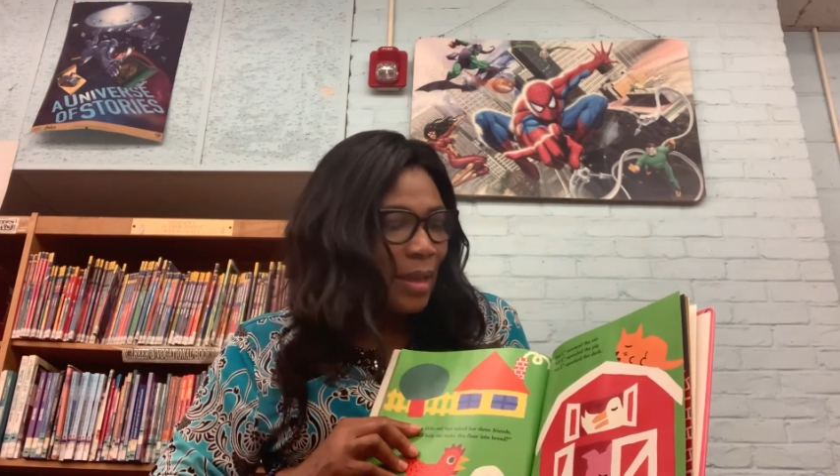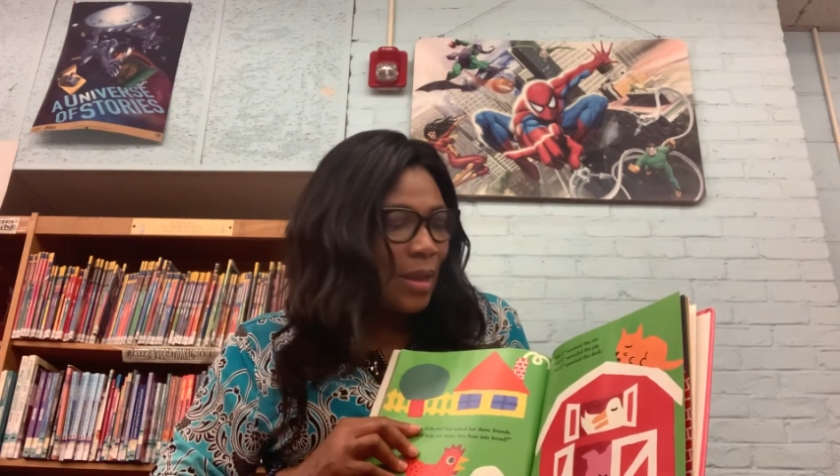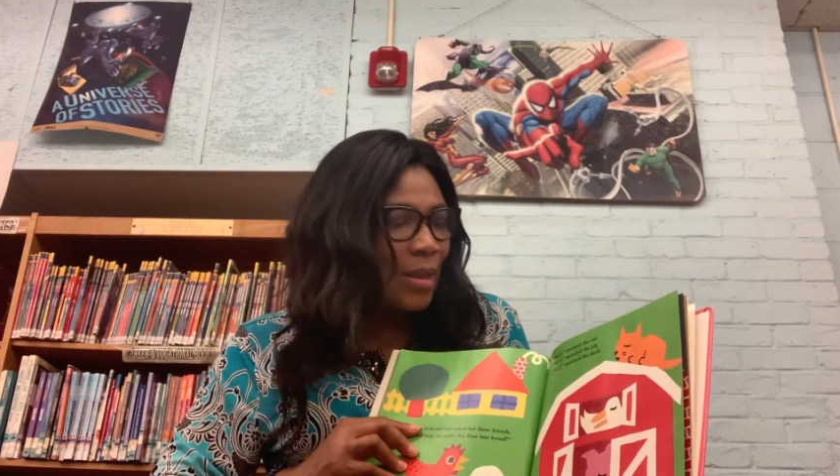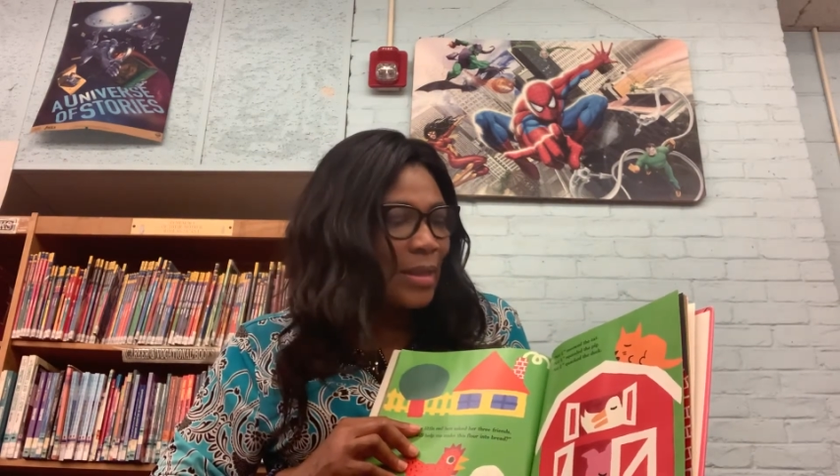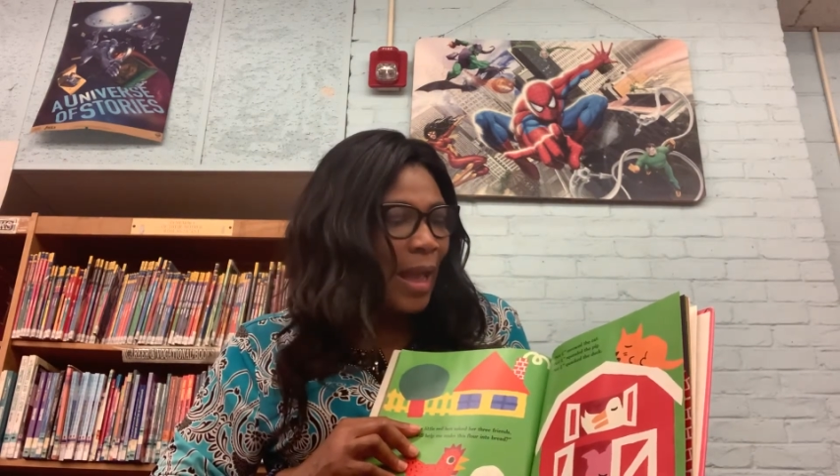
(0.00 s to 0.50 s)

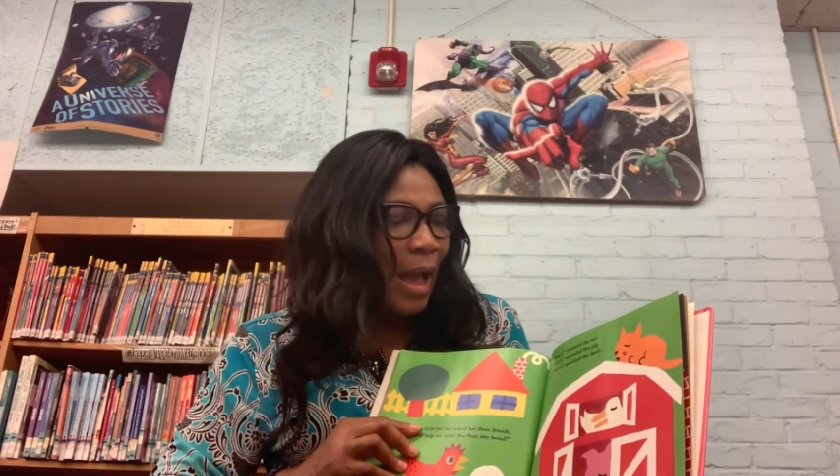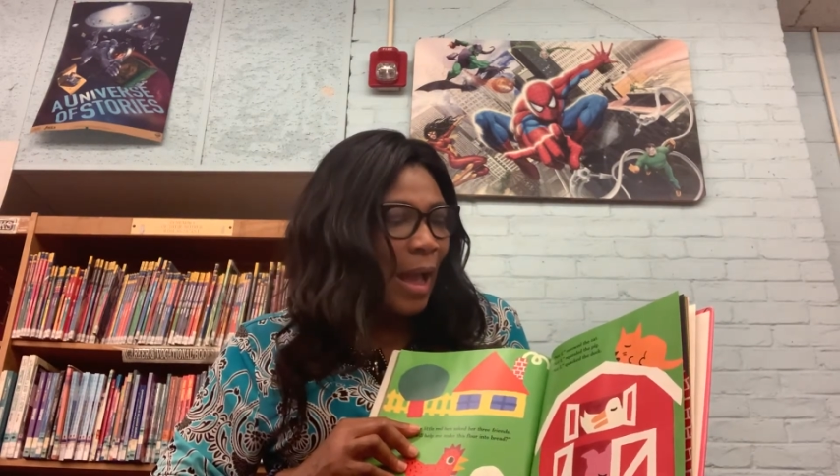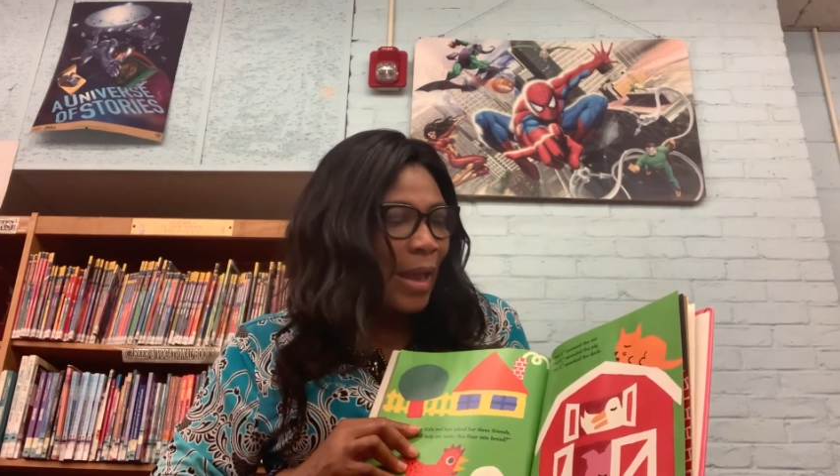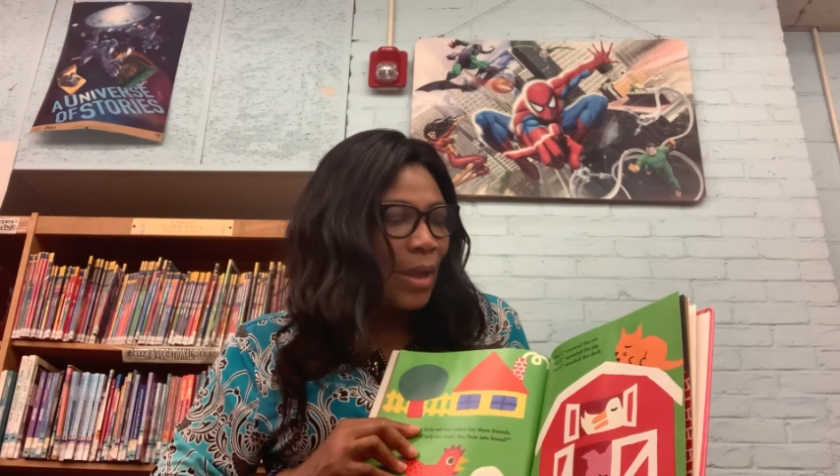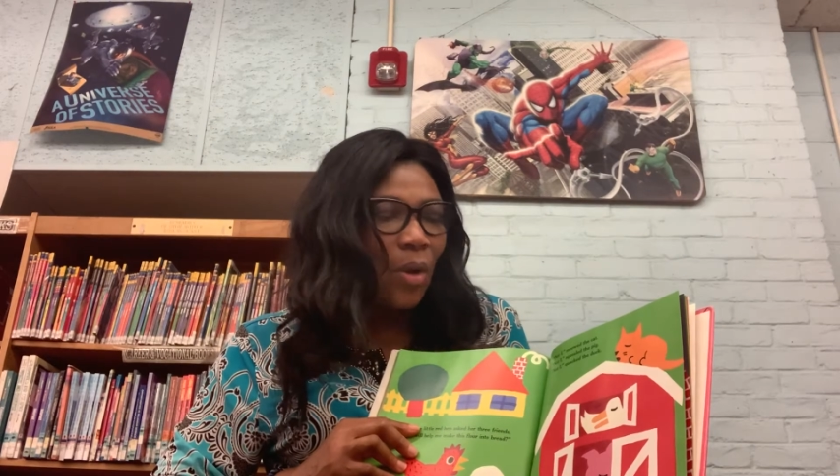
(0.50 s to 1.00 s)
"Not
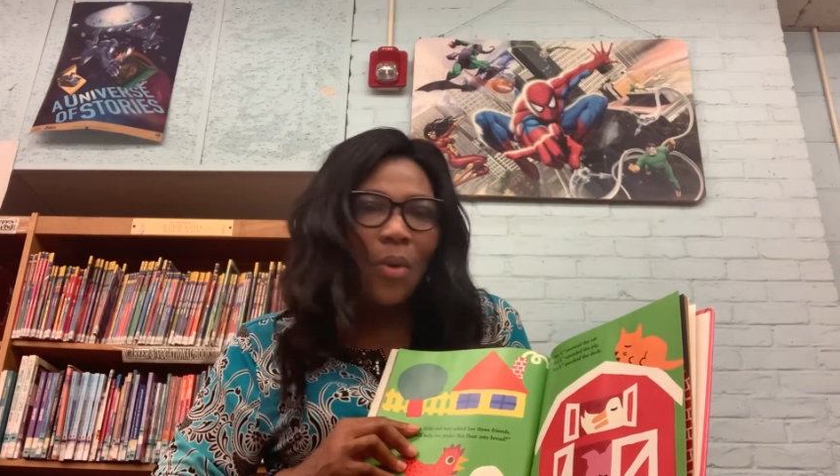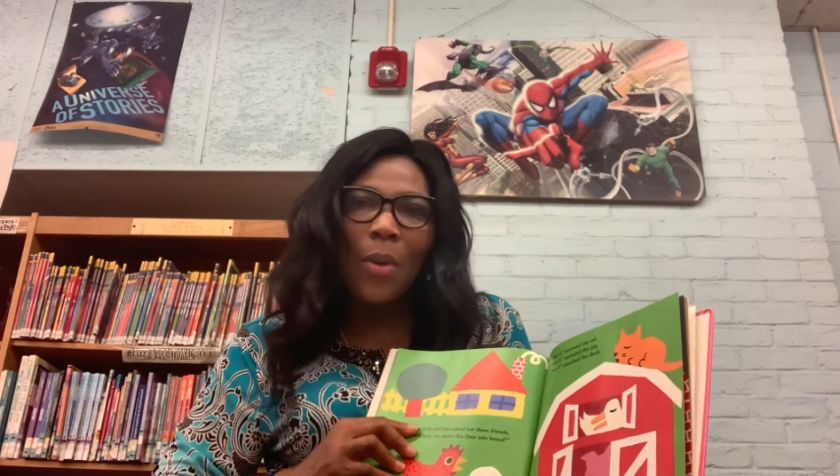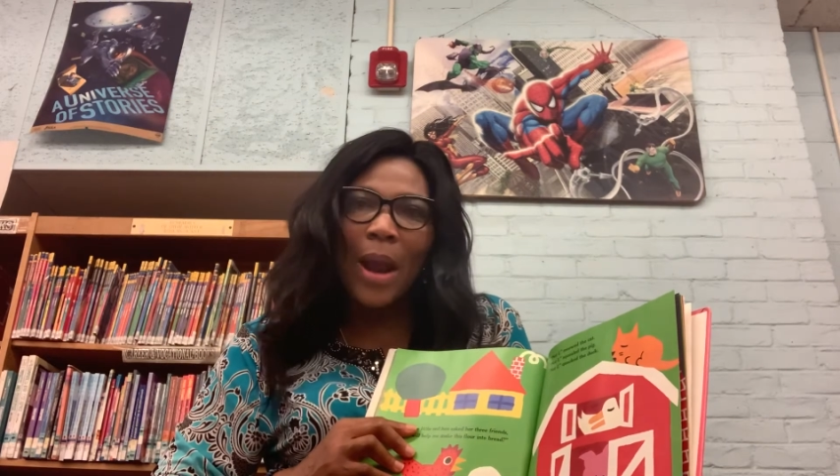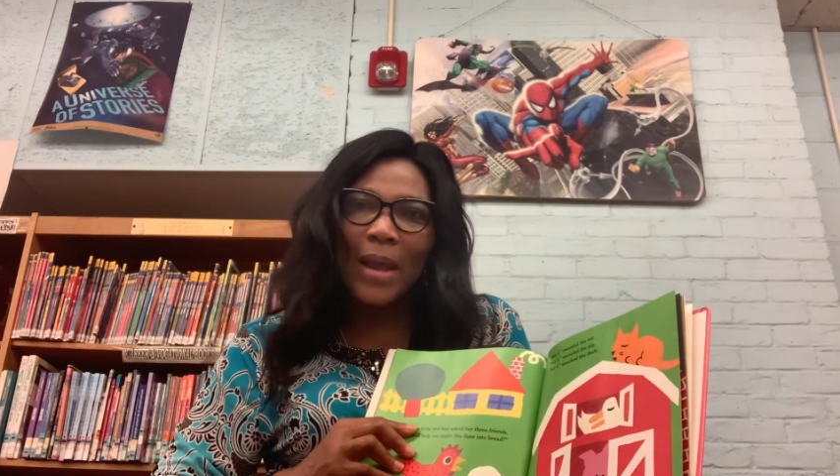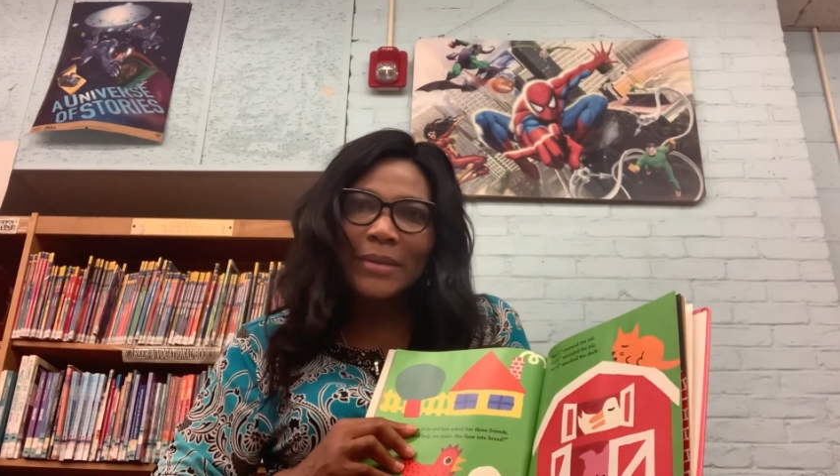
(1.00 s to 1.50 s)
I,"
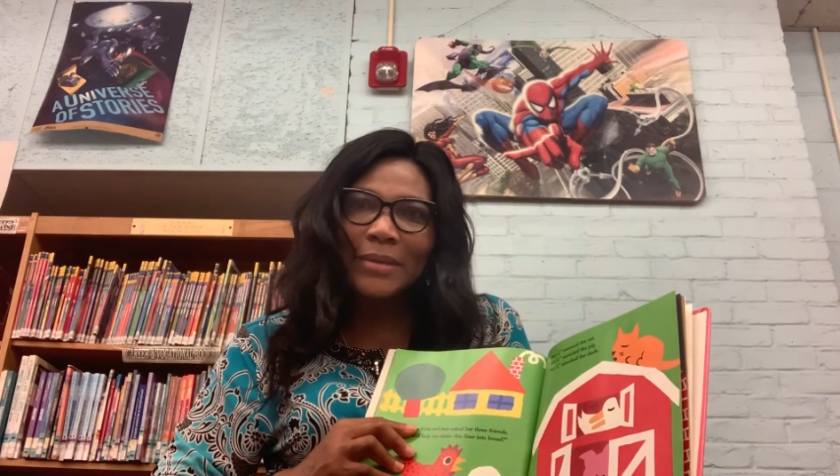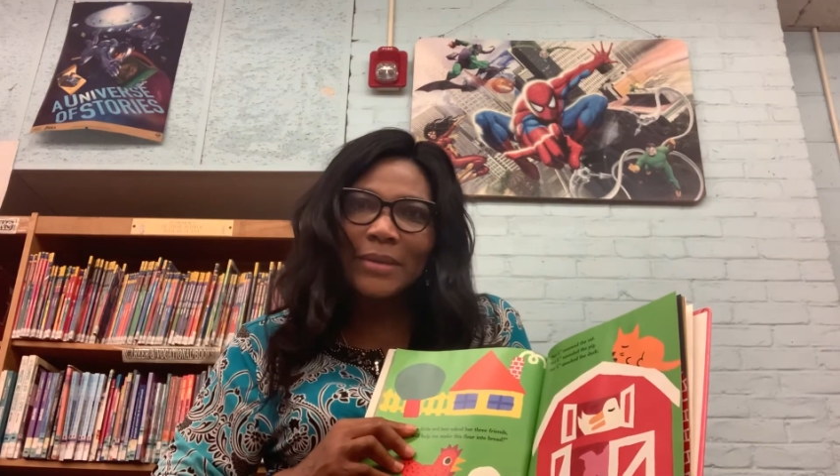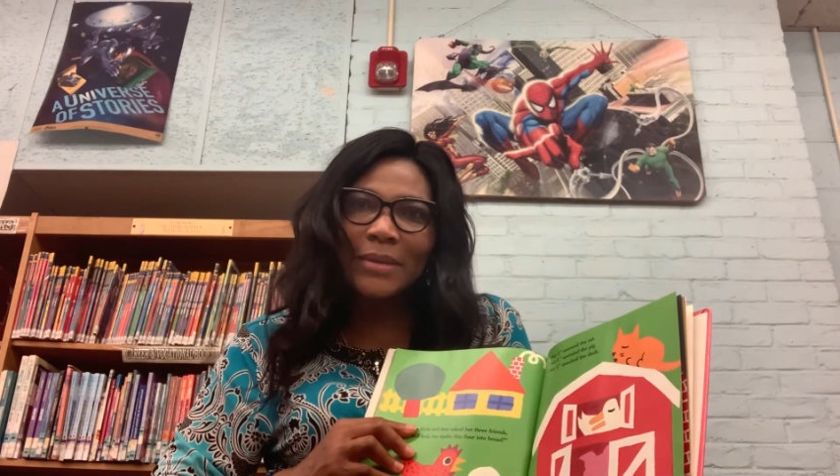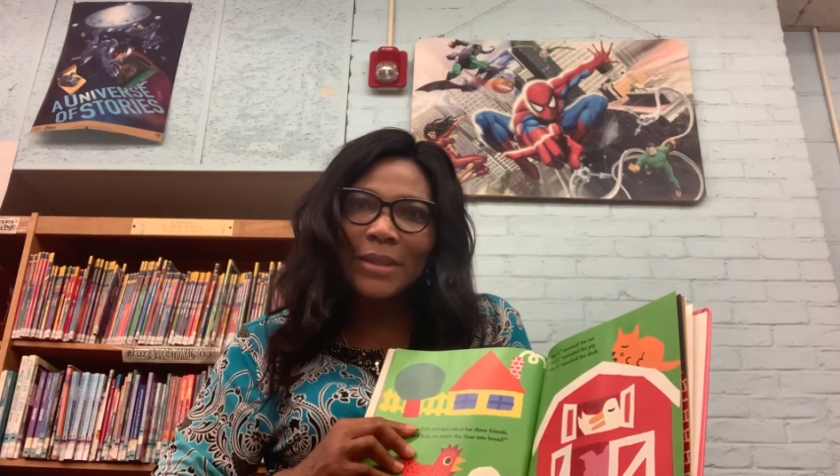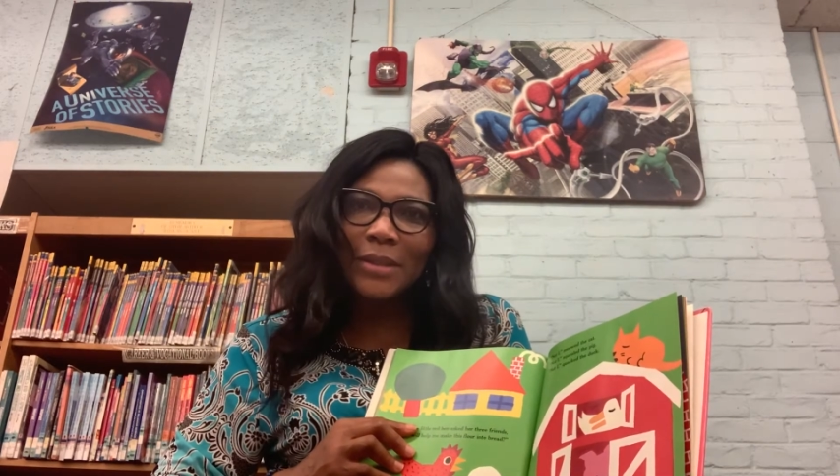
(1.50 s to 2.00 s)
quacked
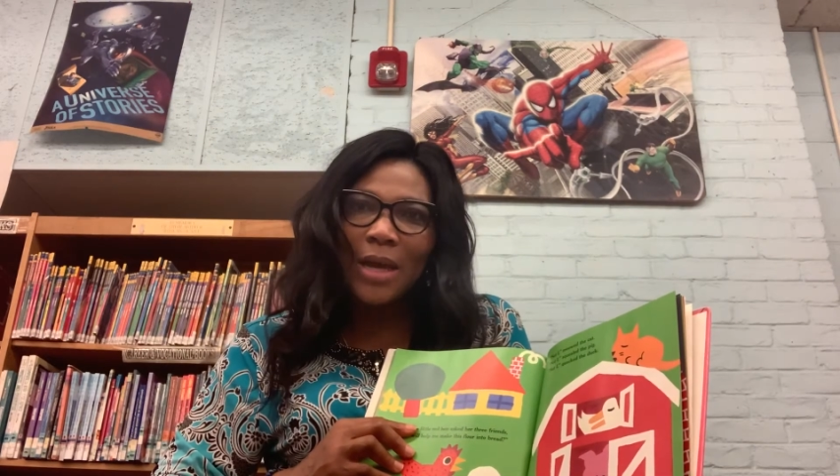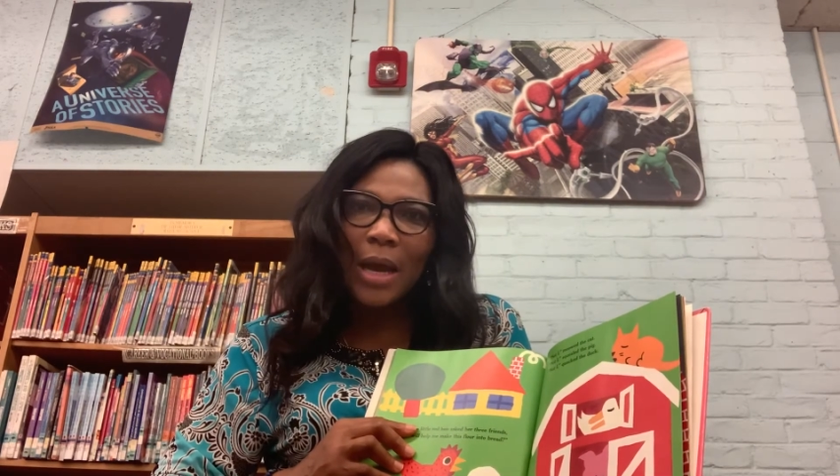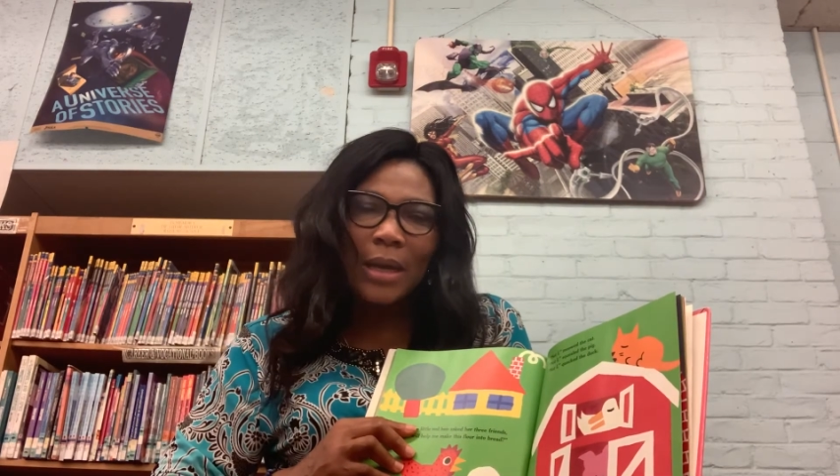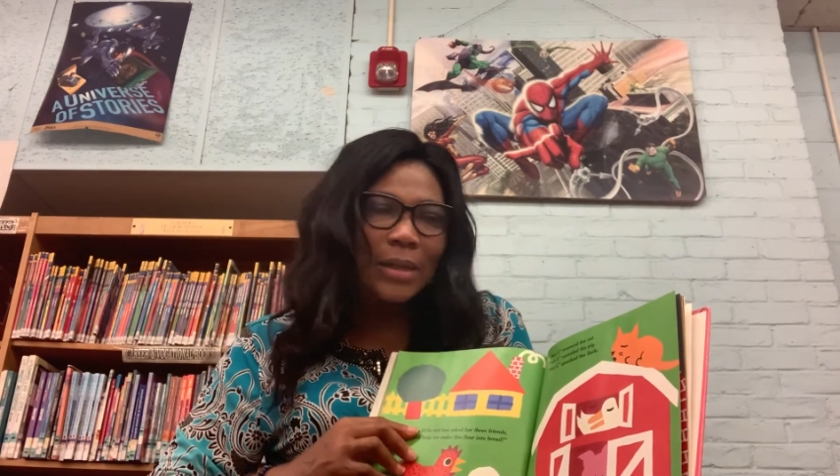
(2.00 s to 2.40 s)
the duck.